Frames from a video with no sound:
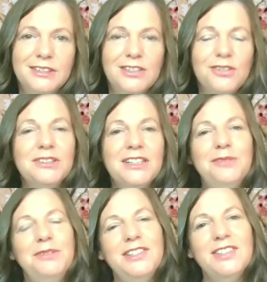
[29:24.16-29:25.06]
Certainly
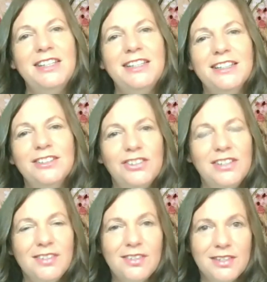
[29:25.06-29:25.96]
we see in
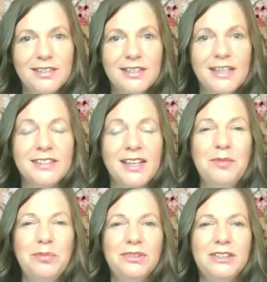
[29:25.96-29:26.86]
Jesus's
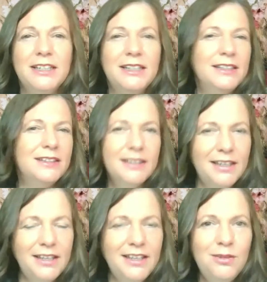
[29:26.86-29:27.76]
example that
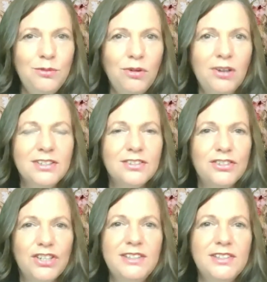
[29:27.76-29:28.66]
he was
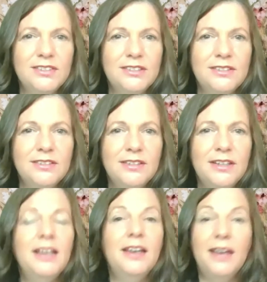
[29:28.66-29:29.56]
gentle
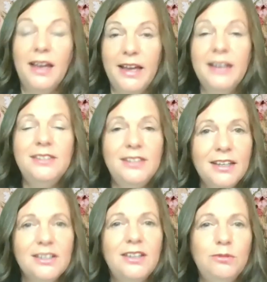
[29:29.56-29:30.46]
and
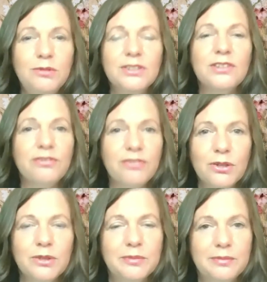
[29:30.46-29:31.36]
yet he was
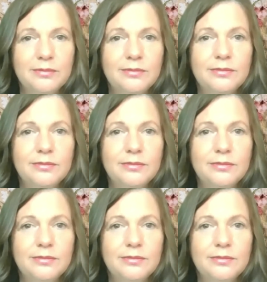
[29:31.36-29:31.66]
firm.